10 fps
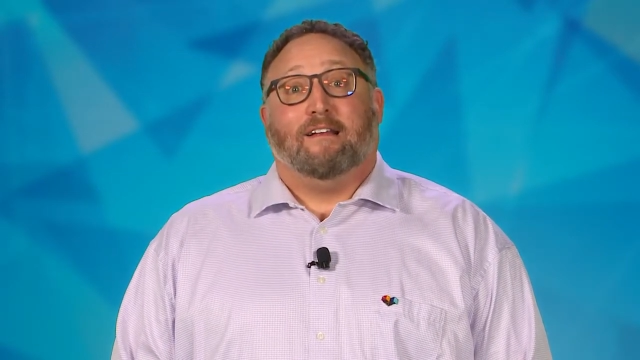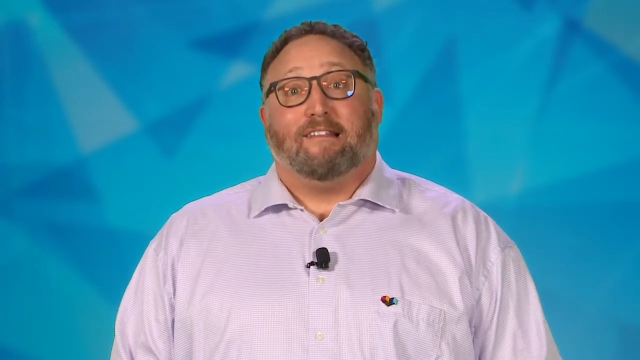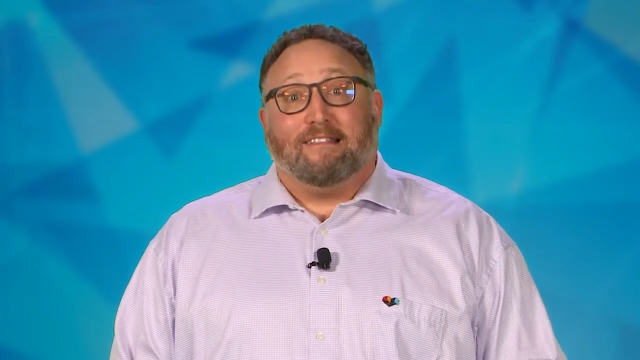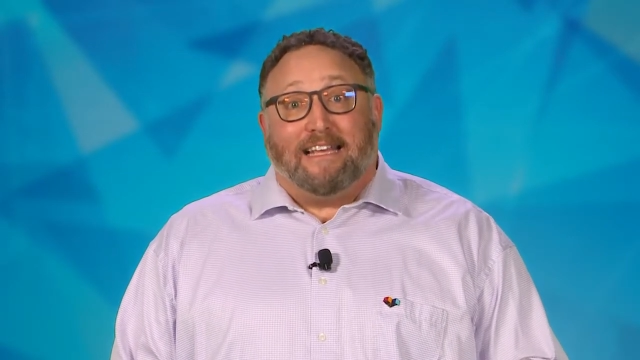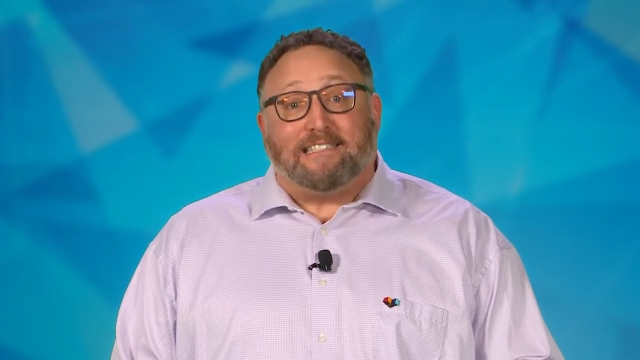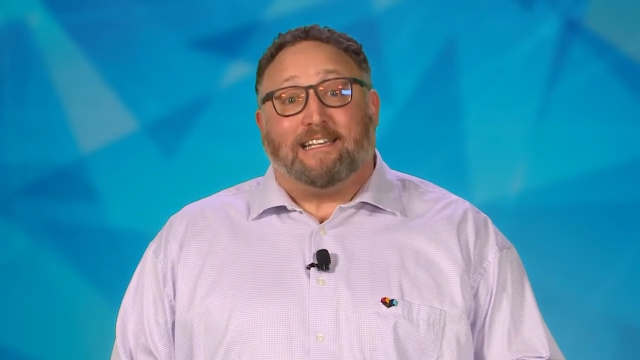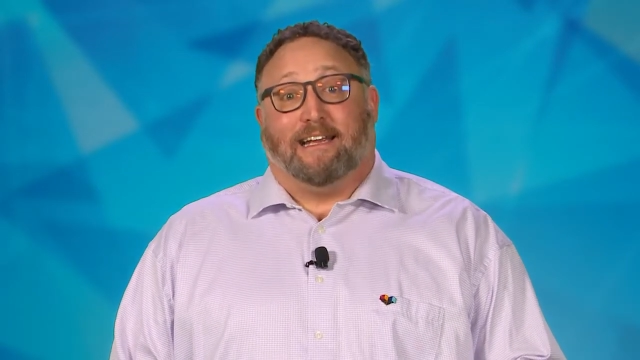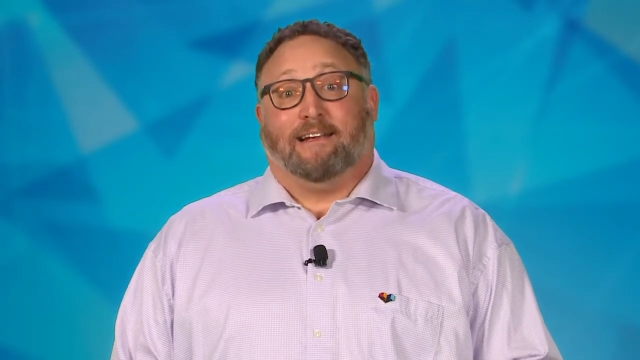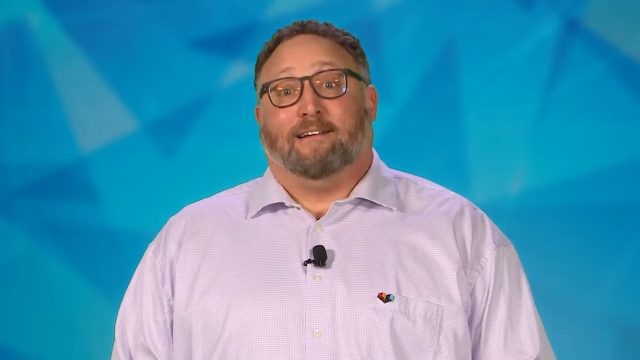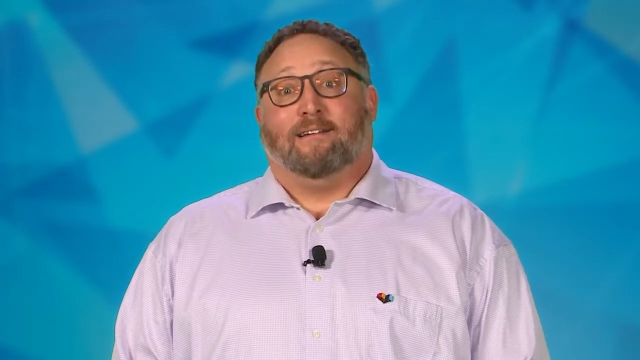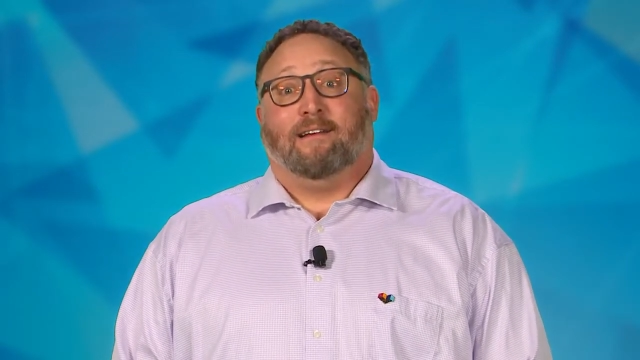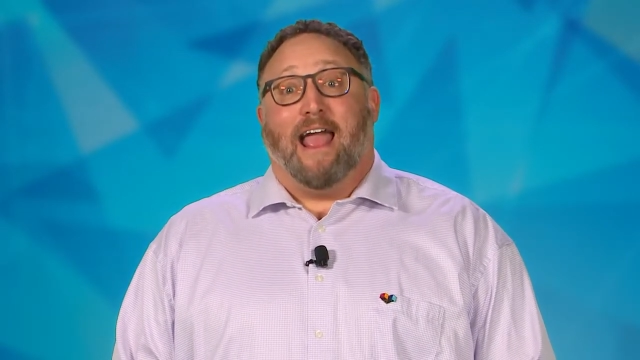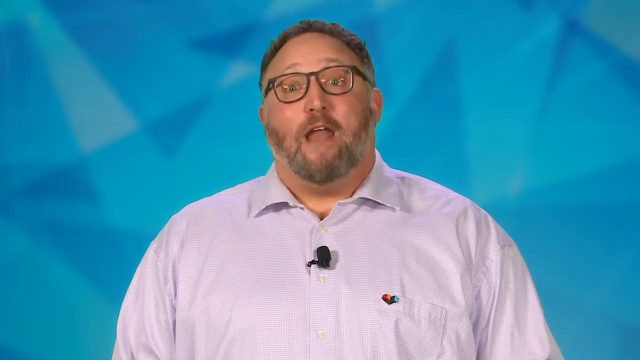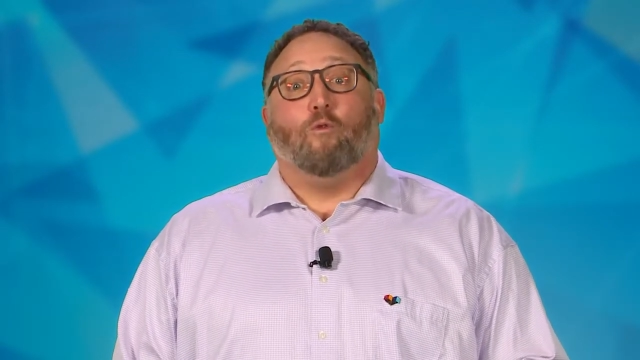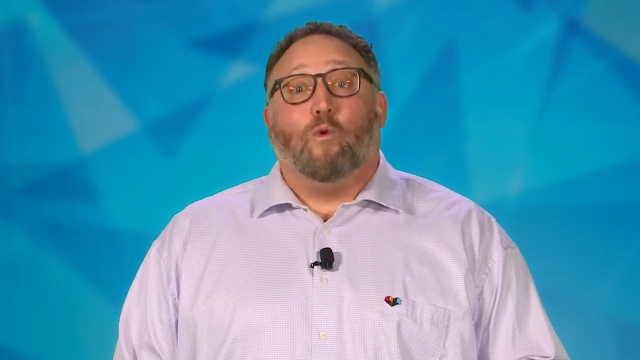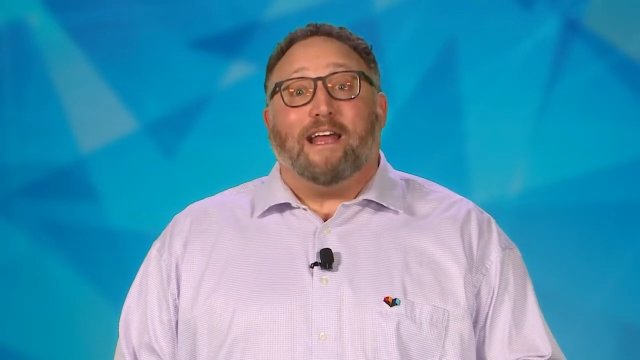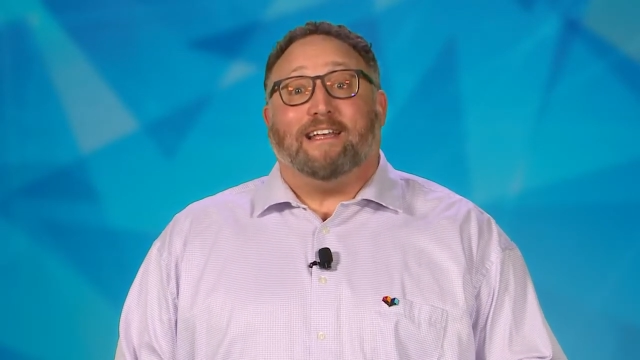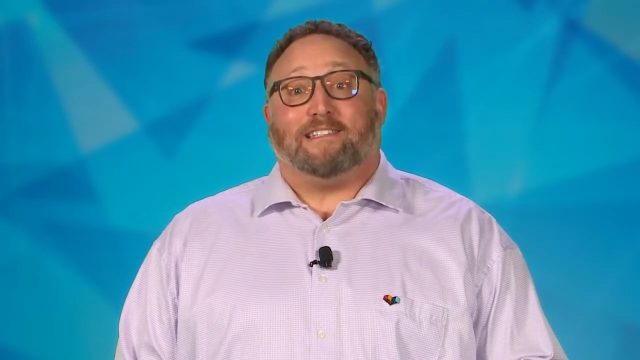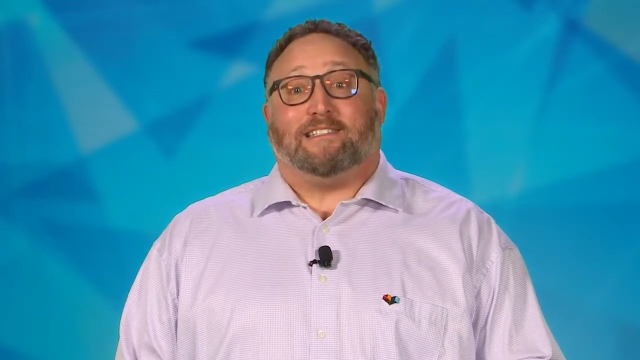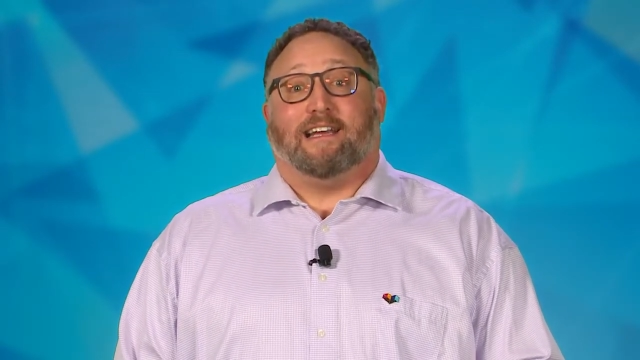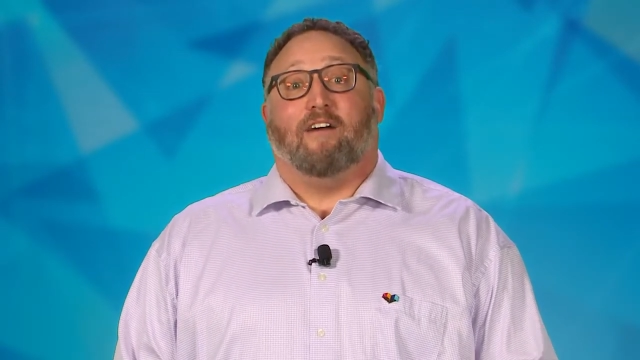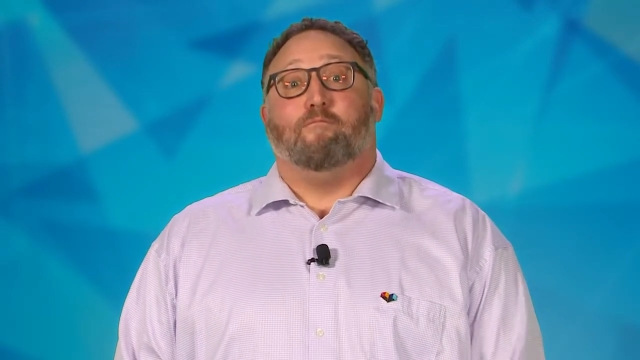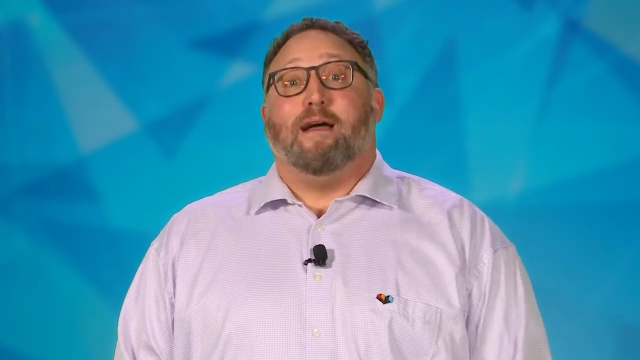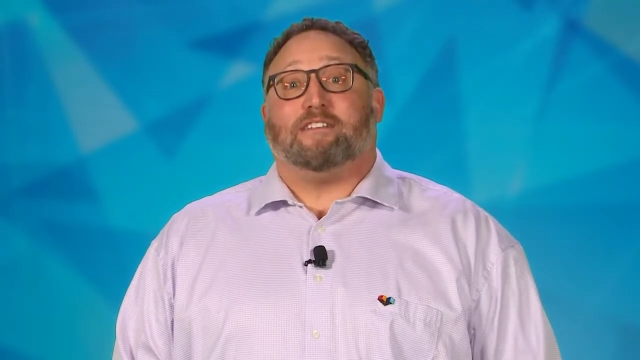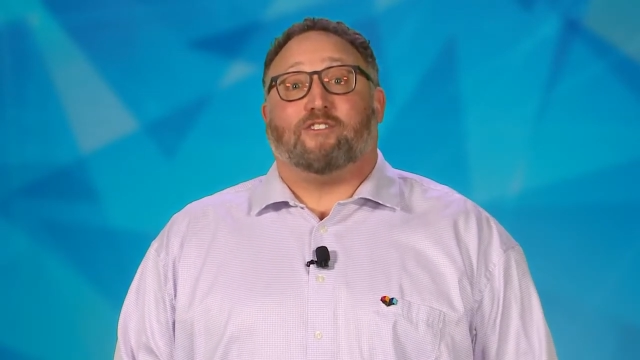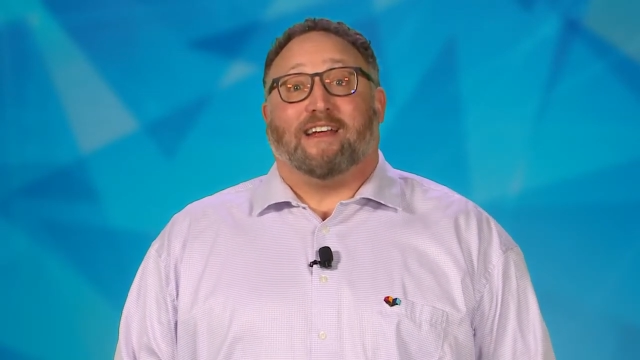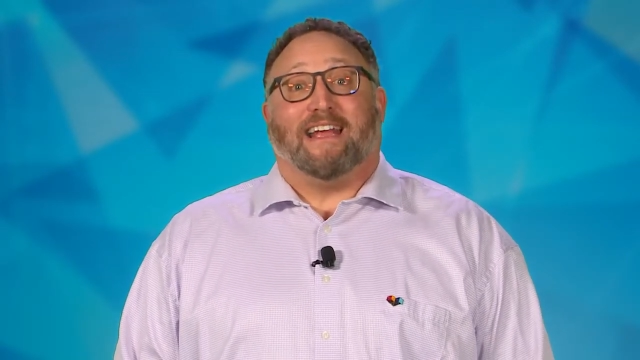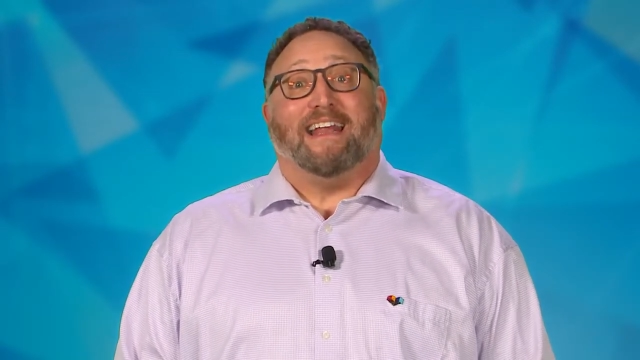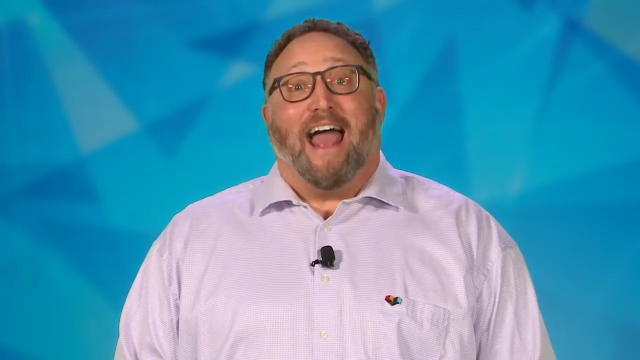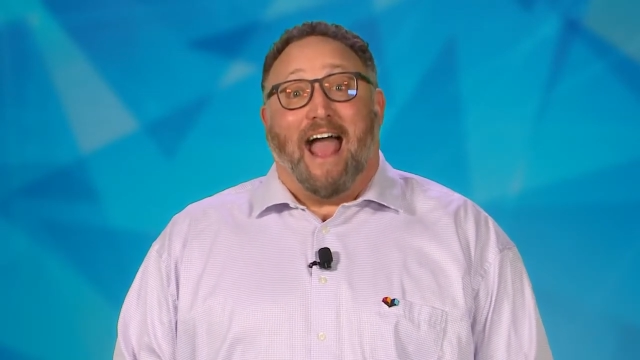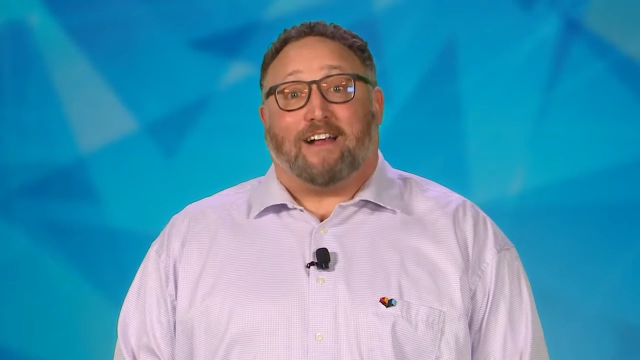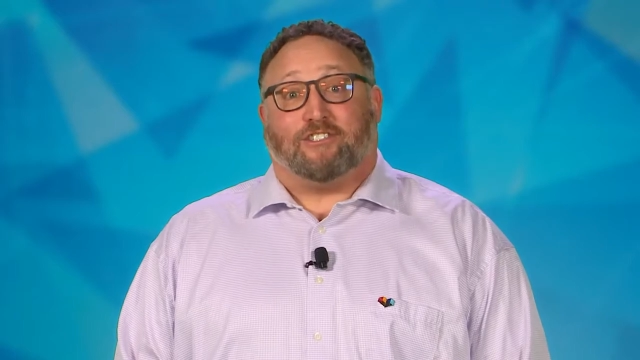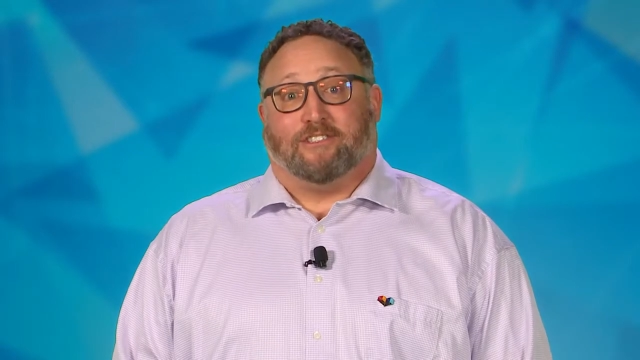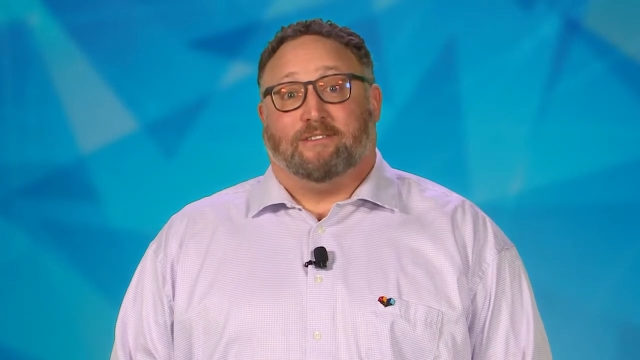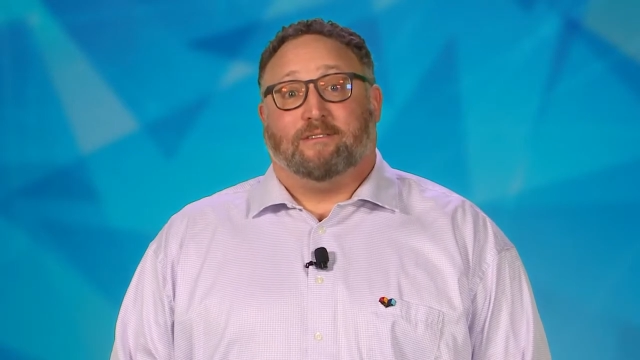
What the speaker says: listening, and witnessing of mentoring in action.